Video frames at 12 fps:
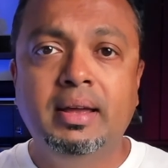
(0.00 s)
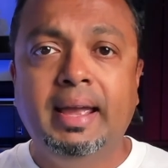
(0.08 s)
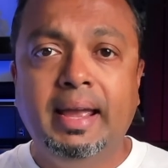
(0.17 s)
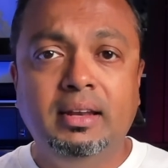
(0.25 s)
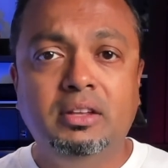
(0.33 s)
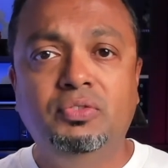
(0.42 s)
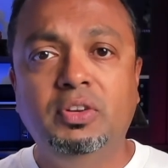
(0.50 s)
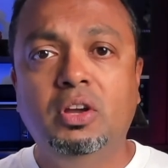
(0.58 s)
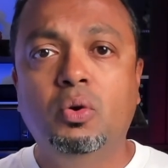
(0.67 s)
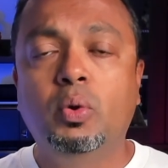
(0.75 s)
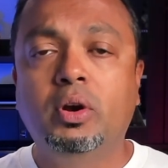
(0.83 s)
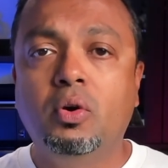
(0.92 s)
In this video,
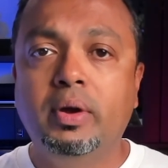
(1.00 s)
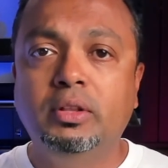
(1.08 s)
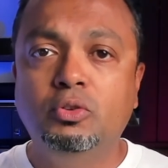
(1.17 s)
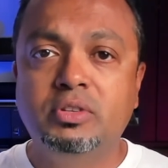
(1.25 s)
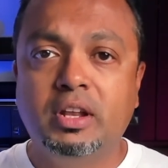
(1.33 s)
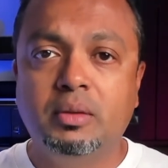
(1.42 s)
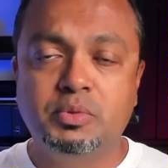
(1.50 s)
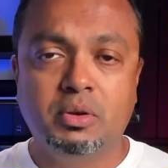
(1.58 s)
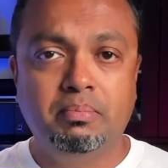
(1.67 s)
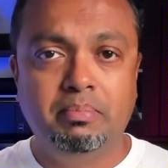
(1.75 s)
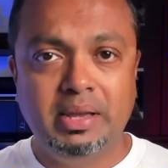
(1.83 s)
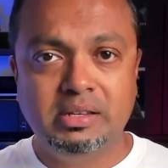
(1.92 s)
we're going to set up
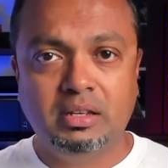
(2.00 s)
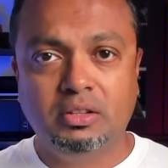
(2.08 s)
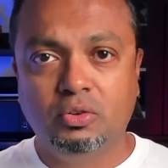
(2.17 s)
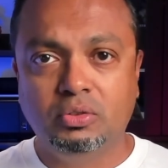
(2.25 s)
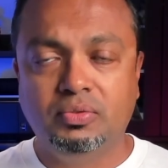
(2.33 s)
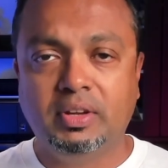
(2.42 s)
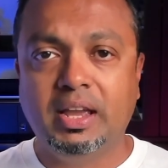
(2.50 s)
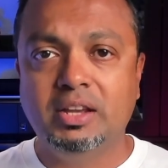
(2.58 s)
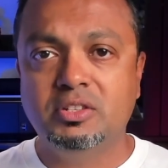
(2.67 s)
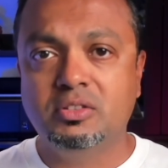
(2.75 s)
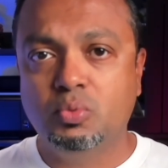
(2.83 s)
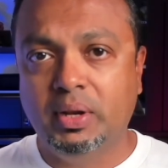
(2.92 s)
some basic
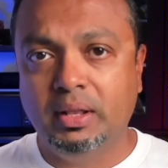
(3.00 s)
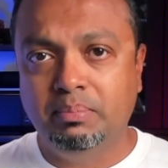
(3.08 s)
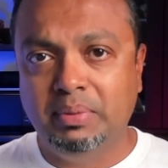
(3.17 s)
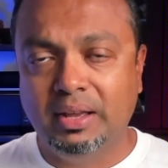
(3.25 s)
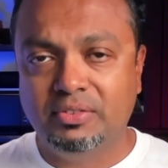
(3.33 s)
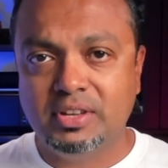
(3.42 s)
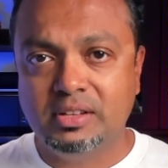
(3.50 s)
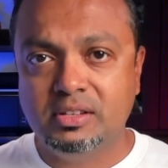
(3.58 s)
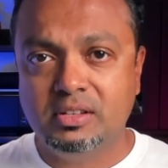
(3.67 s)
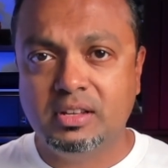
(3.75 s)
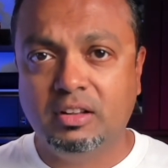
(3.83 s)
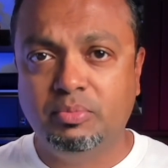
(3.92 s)
notifications within pfSense
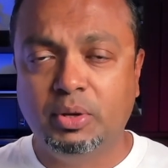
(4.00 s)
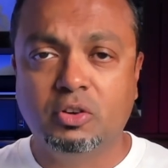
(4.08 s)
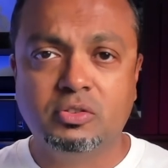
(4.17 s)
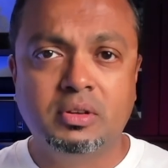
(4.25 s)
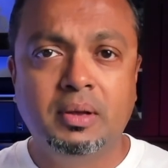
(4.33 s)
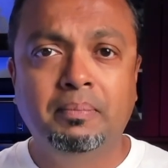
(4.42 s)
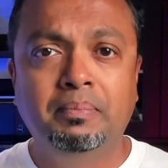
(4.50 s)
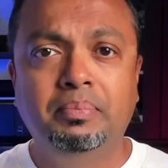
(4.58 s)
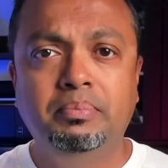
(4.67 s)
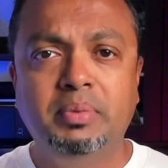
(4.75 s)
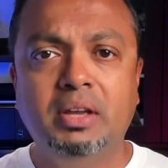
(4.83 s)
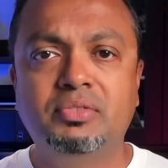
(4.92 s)
itself, because
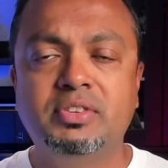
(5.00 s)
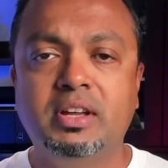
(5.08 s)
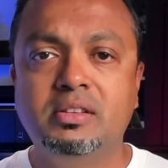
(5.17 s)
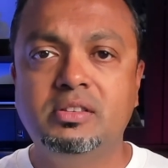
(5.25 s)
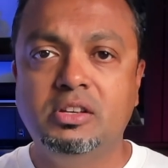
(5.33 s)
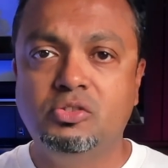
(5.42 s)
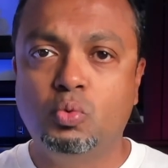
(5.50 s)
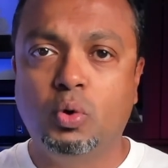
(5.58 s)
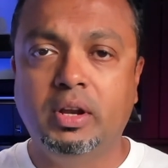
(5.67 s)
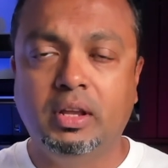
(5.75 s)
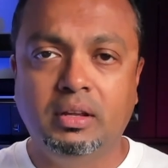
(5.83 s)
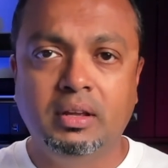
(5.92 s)
pfSense is
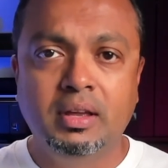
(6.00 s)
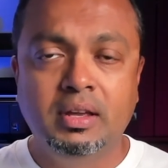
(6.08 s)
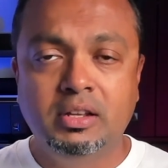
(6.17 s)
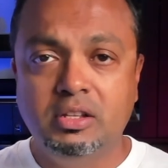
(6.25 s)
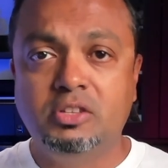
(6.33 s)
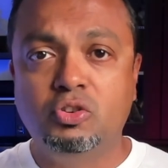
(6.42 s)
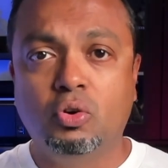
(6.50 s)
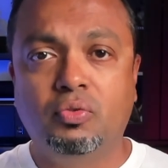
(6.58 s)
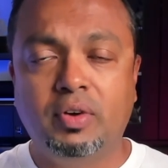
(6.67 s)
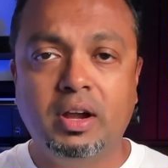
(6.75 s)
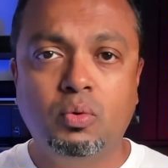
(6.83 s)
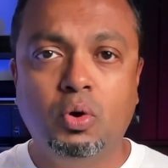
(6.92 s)
running, it's your
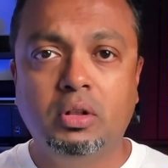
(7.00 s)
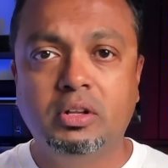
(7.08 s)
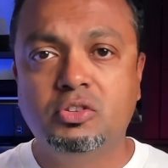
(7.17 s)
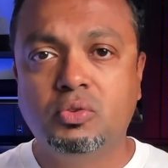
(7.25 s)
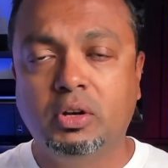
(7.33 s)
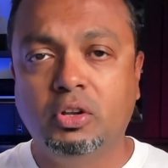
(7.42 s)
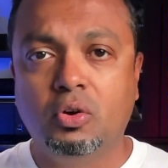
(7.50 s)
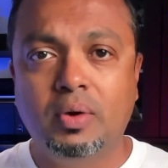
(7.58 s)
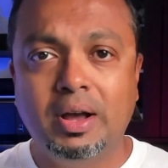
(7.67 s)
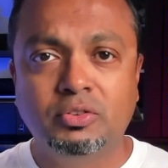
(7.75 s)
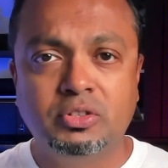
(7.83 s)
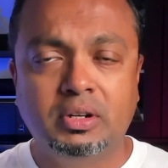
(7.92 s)
firewall, it's running your
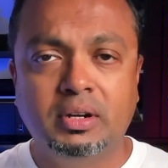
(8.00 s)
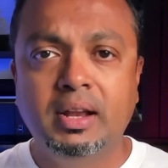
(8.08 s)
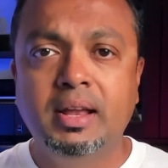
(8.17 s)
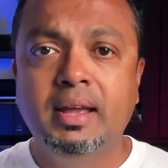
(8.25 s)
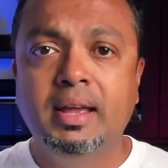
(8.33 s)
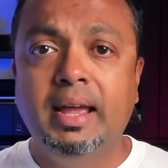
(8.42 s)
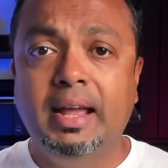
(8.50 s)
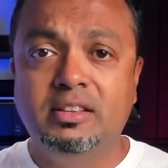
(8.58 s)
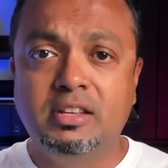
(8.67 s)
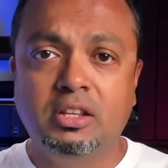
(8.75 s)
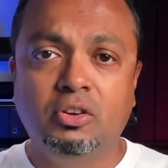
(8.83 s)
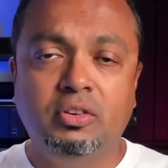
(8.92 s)
router, it's
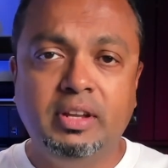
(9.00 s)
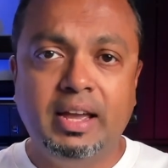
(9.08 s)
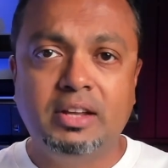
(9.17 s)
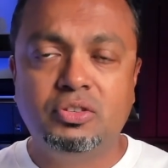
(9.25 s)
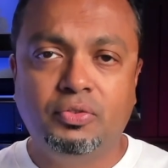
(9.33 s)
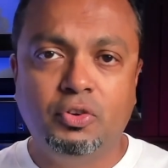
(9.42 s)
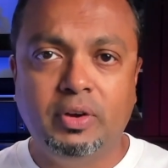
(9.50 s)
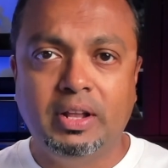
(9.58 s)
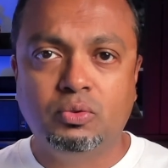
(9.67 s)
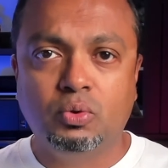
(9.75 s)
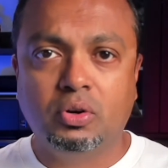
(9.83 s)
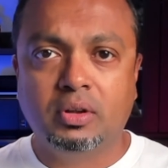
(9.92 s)
sitting on the edge of your
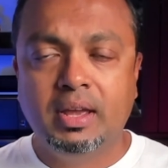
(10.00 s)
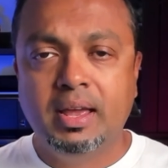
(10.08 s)
network,